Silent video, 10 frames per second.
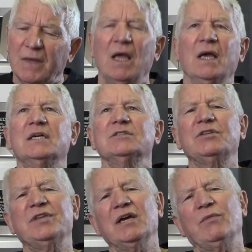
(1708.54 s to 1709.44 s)
Because the
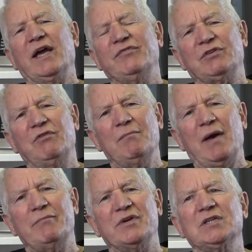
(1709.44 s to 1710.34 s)
thing we have to
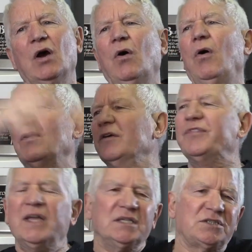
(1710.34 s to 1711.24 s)
remember is all of
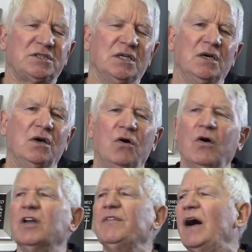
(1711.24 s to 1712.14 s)
this,
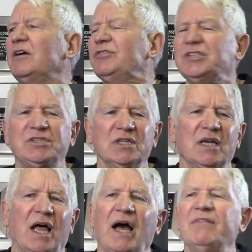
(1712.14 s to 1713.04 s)
all of our Christian
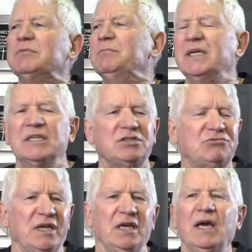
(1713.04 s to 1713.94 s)
lives,
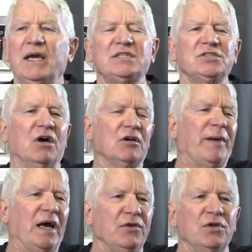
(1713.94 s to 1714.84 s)
ministry, it's not
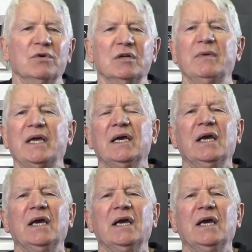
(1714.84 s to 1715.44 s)
about you and me.